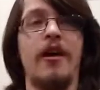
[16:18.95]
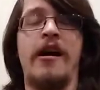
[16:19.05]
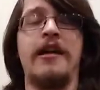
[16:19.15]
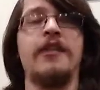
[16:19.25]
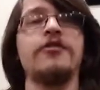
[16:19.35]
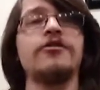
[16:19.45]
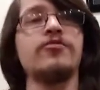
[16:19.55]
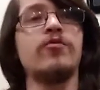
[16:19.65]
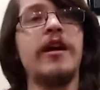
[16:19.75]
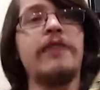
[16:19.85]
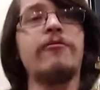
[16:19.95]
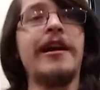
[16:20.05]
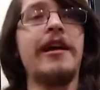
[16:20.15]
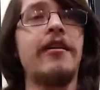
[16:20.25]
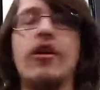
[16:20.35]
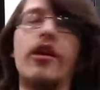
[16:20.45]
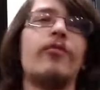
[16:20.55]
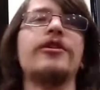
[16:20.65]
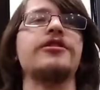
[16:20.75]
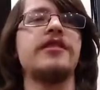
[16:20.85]
All right, here's Rain Rain, or
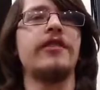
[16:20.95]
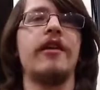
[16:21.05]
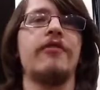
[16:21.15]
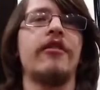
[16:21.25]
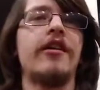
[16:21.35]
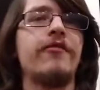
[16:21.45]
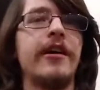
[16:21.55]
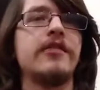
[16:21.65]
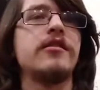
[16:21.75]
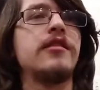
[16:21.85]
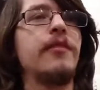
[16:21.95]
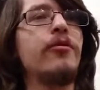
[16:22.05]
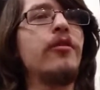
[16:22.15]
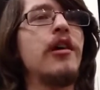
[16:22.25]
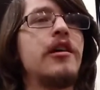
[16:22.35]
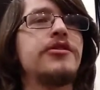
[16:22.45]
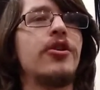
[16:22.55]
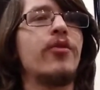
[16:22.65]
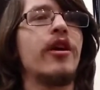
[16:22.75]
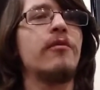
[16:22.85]
we just did Rain Rain, fastest tempo.
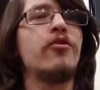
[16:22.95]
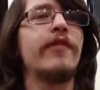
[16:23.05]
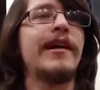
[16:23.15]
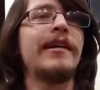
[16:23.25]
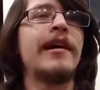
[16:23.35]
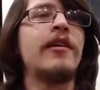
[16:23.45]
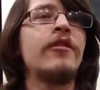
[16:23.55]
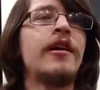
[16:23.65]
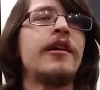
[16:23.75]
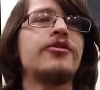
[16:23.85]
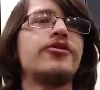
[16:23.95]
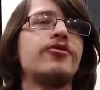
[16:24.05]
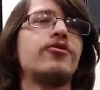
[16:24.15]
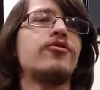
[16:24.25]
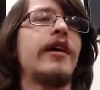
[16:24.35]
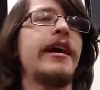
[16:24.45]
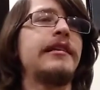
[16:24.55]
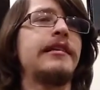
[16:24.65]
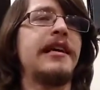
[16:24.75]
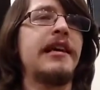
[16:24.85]
So we're going to move on now to
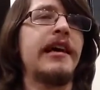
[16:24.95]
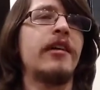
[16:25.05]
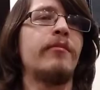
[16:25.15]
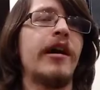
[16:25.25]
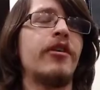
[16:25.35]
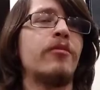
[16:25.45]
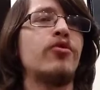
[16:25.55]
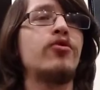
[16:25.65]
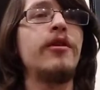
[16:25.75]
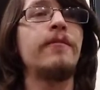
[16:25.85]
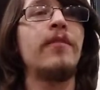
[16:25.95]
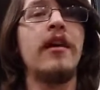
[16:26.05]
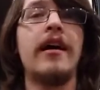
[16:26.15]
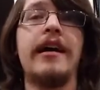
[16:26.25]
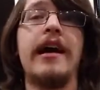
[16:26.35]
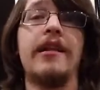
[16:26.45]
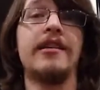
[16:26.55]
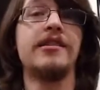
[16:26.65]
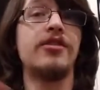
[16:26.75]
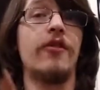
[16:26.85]
18, in a minor mood. Again,
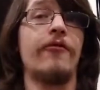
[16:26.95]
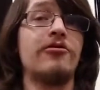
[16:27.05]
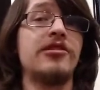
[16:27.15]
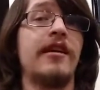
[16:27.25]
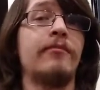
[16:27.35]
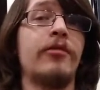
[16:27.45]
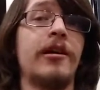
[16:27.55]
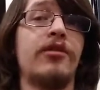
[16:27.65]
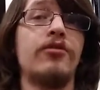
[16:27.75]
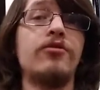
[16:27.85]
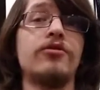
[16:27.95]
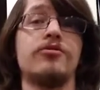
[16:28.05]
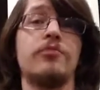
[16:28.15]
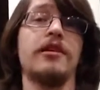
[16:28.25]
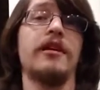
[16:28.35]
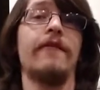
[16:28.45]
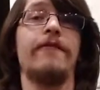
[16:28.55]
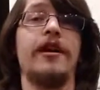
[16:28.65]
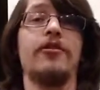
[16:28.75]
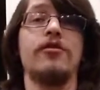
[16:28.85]
this is our first time playing through, so we're going to
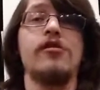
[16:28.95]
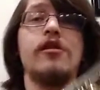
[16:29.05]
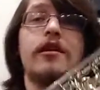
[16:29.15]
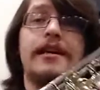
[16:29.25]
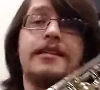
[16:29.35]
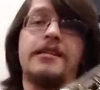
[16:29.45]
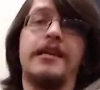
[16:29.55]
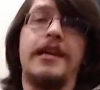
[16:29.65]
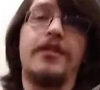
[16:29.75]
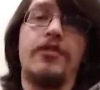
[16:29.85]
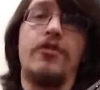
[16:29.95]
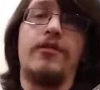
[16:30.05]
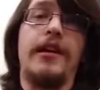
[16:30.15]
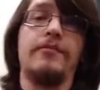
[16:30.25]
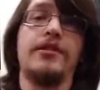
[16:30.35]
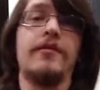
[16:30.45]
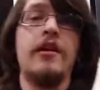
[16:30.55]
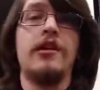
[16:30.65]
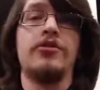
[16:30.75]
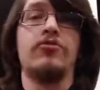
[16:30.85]
finger along and say the note names.
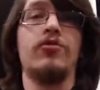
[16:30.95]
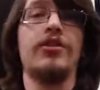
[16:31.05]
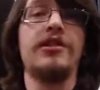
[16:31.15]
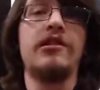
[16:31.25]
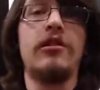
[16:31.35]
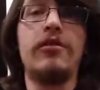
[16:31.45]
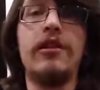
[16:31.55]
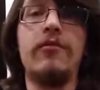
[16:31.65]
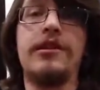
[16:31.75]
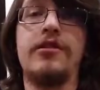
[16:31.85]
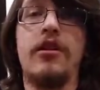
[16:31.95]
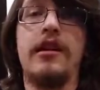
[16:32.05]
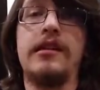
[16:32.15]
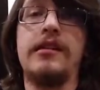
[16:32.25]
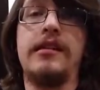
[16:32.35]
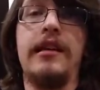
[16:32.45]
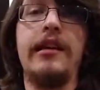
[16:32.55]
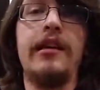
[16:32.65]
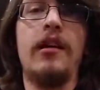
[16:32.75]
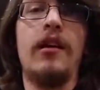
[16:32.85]
So really slowly, we start on
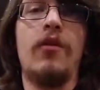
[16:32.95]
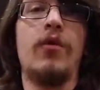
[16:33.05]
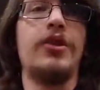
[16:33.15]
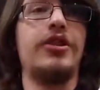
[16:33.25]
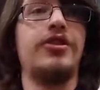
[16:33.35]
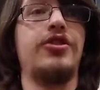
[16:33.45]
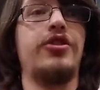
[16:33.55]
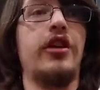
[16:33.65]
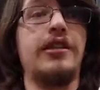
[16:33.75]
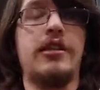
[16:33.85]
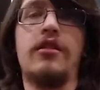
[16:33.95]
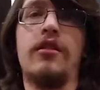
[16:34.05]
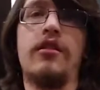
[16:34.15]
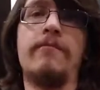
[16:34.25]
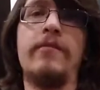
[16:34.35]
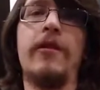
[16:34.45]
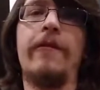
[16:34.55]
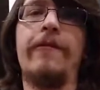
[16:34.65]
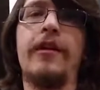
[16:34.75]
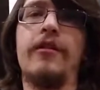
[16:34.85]
C, which is just the middle
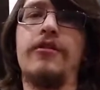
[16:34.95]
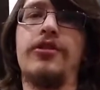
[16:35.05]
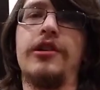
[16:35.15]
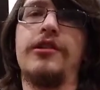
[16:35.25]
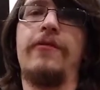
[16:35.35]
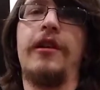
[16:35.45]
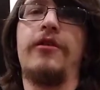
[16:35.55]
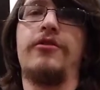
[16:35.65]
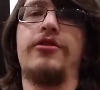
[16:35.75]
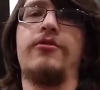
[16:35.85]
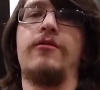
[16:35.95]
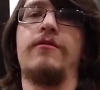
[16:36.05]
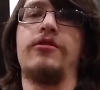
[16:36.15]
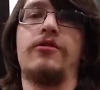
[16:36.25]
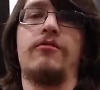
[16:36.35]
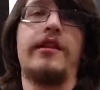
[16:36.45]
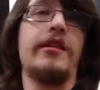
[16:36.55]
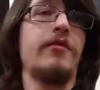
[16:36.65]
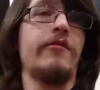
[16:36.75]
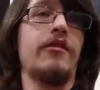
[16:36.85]
finger, just finger 2. So ready?
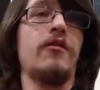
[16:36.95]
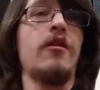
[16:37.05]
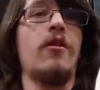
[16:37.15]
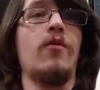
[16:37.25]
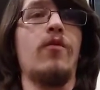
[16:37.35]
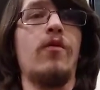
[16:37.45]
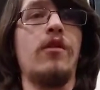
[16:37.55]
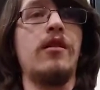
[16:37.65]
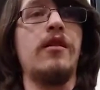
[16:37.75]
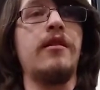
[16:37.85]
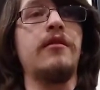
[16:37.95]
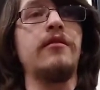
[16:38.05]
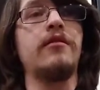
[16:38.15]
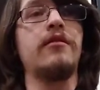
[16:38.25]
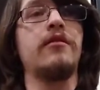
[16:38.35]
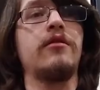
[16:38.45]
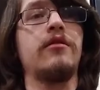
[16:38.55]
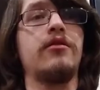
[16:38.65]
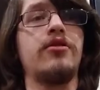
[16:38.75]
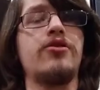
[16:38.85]
Here we go. 1,
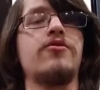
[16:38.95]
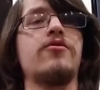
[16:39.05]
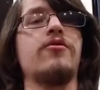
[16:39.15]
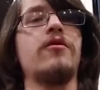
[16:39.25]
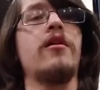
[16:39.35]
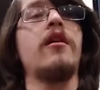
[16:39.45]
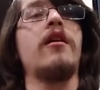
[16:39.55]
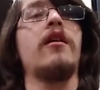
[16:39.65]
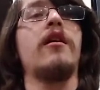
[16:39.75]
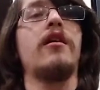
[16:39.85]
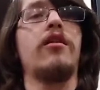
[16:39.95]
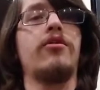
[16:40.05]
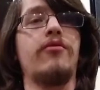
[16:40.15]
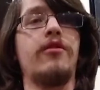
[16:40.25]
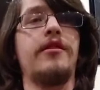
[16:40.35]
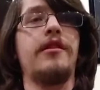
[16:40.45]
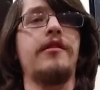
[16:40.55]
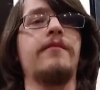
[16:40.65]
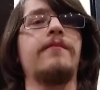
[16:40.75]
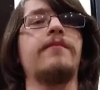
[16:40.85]
2,
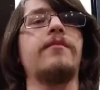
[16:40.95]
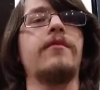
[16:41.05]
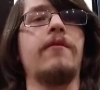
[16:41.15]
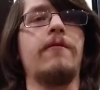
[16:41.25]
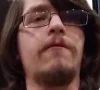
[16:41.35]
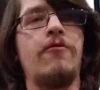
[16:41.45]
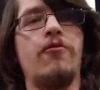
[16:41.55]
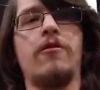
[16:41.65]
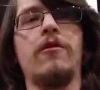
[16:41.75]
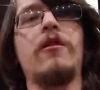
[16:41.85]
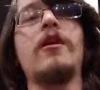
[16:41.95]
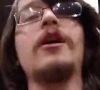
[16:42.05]
3, 4.